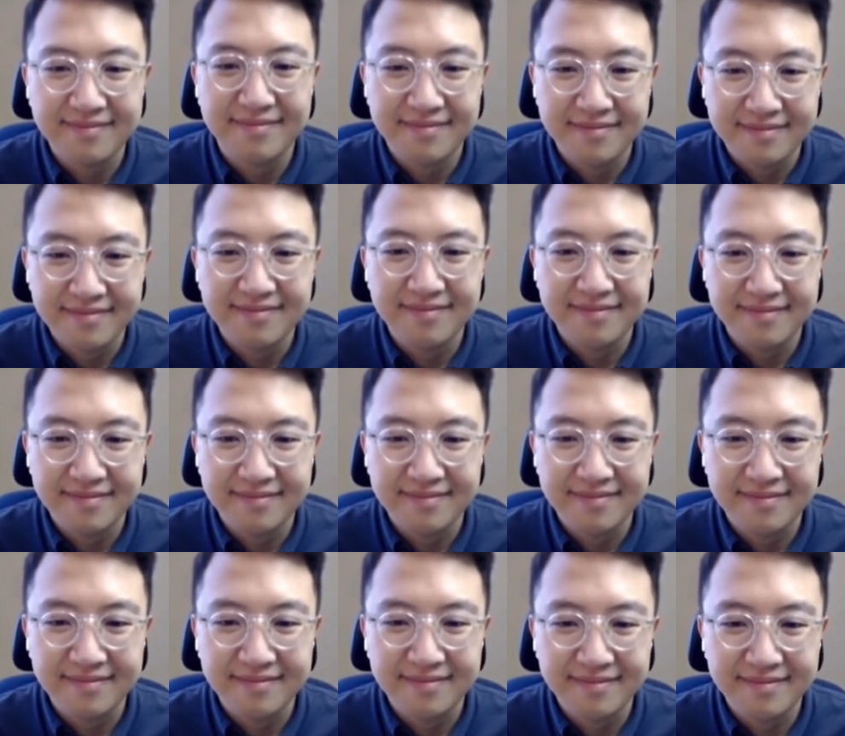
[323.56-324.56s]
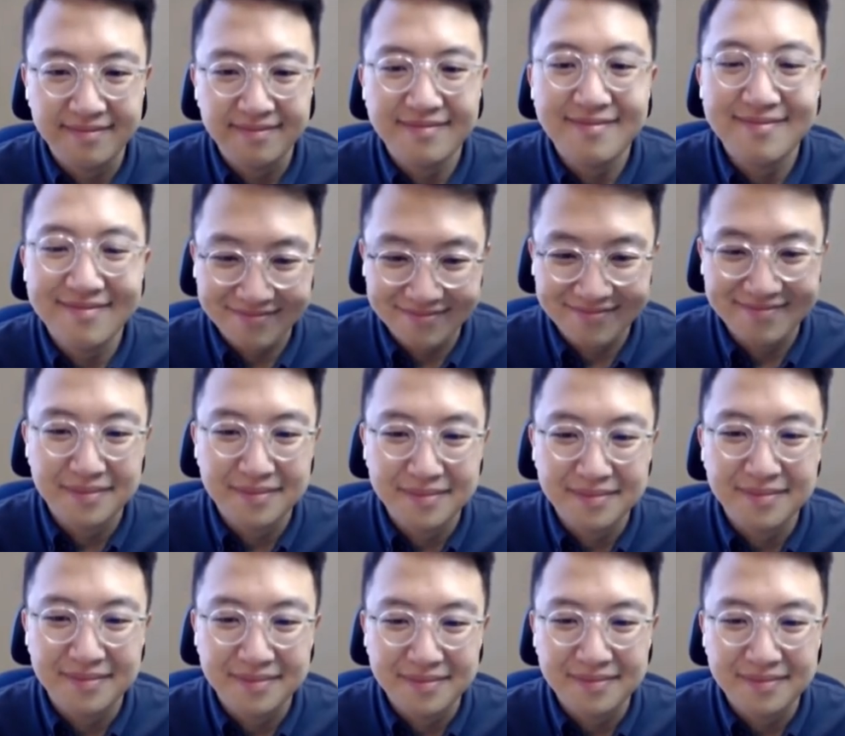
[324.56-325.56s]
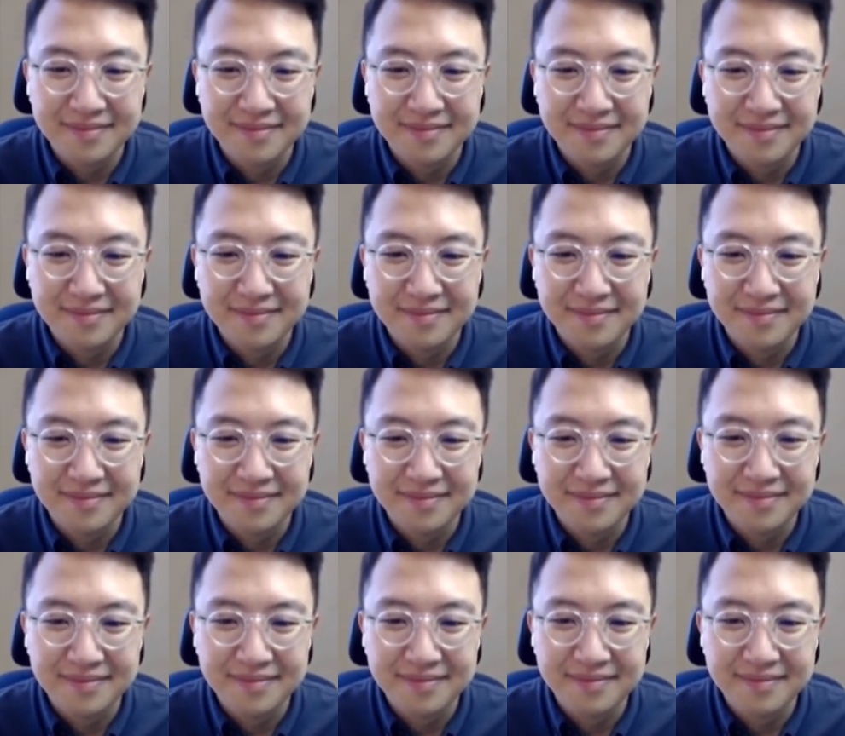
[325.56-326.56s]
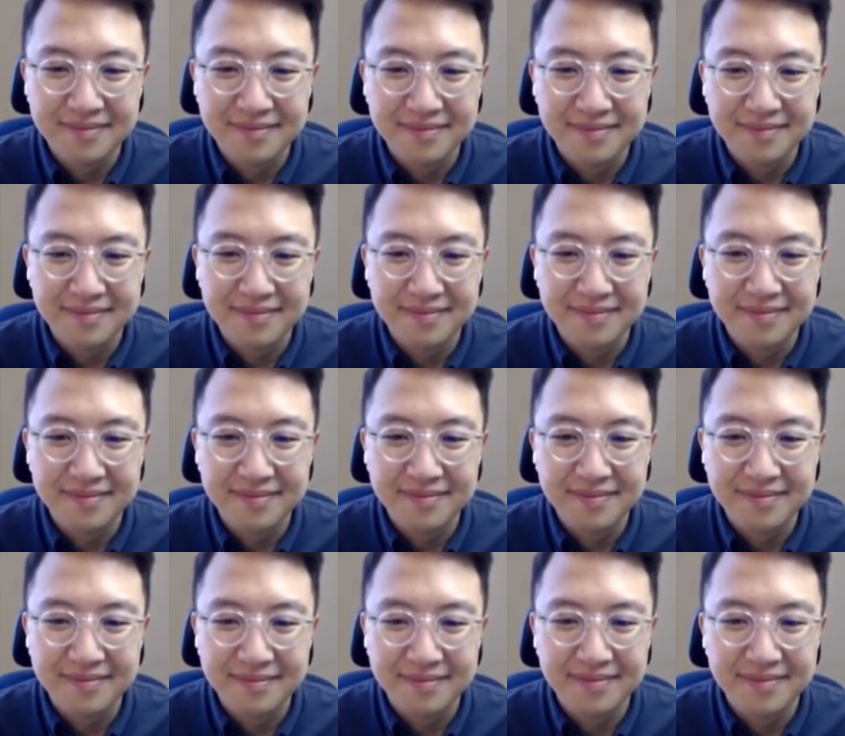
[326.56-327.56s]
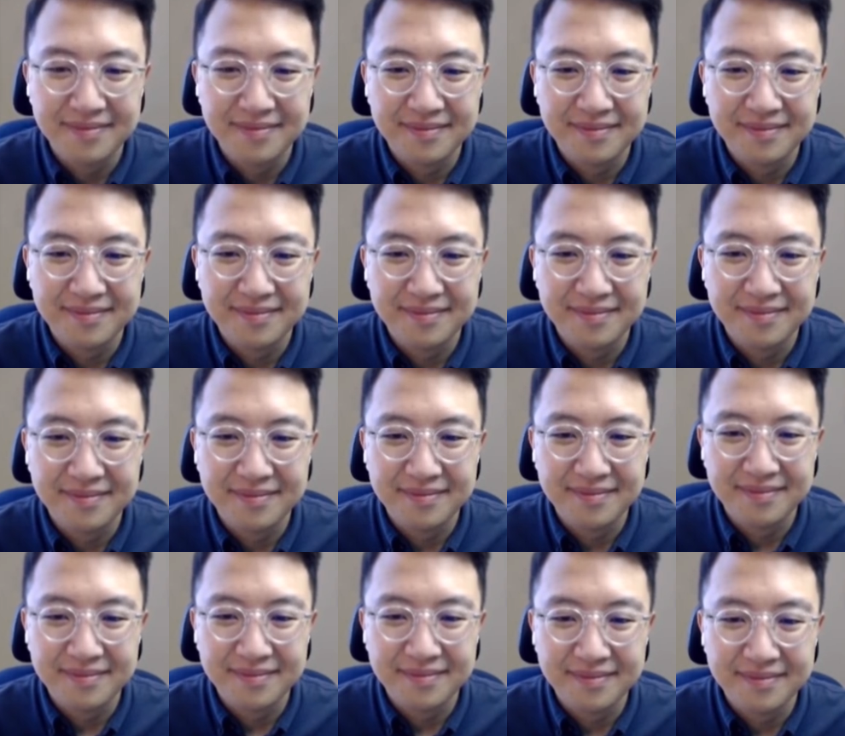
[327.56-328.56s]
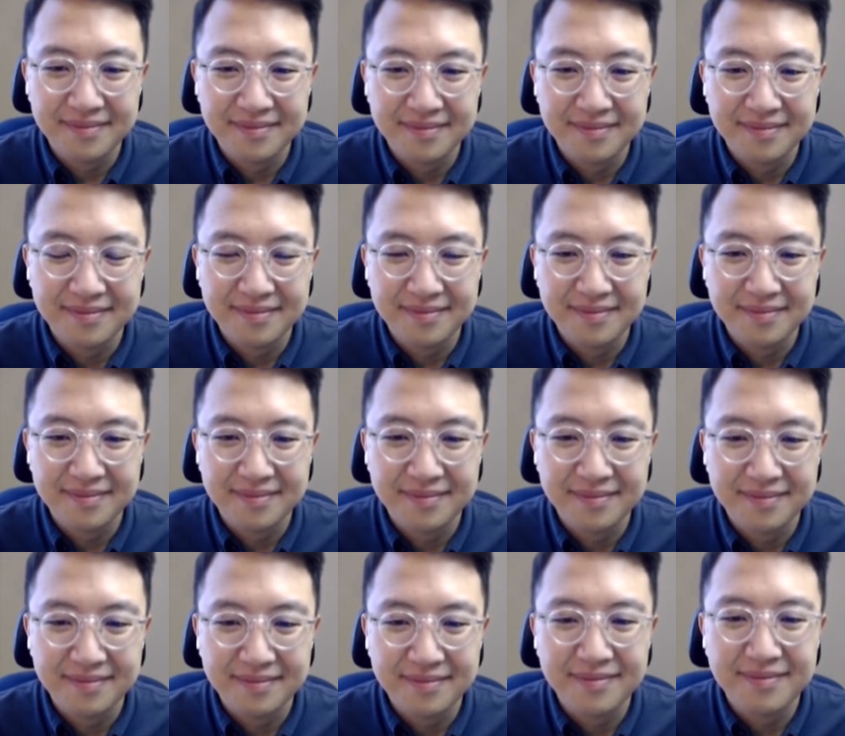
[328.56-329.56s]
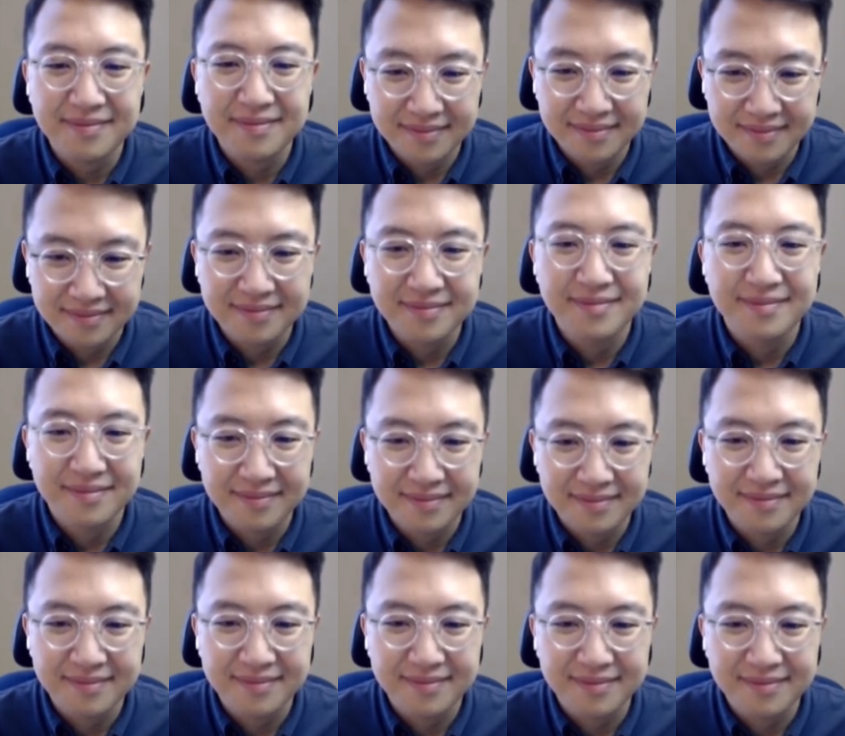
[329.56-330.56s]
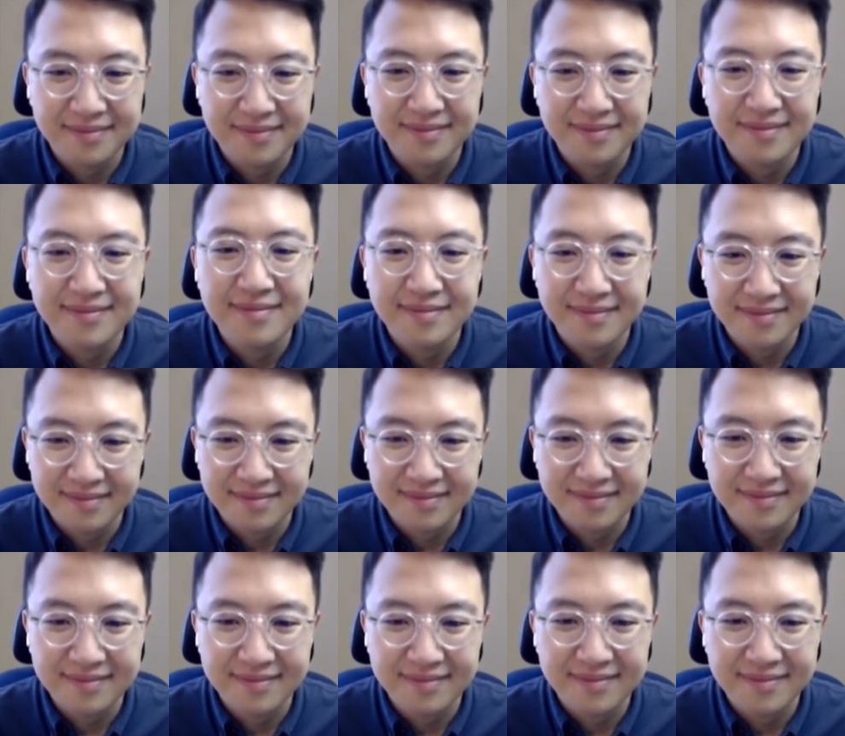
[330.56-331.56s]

No words are spoken by the person on screen.